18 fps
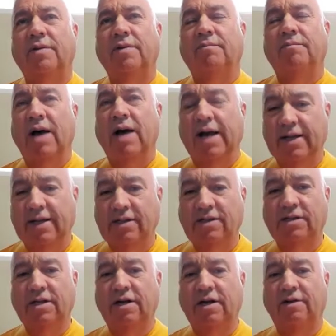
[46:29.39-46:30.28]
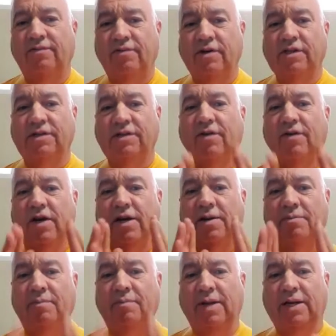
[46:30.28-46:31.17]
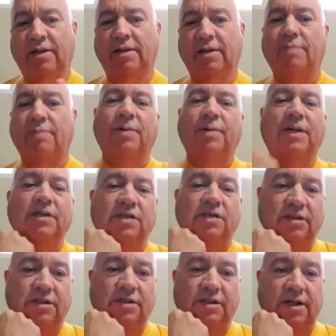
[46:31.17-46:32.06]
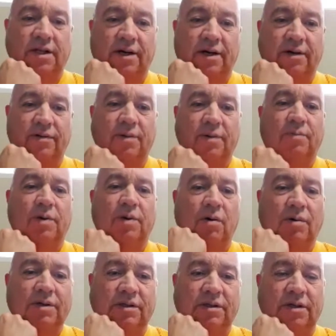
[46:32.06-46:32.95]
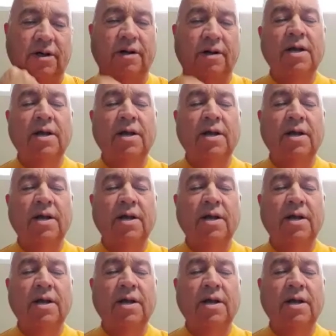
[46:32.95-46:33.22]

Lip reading: Maya is there. First of all, admit the punch is there, the blow is there.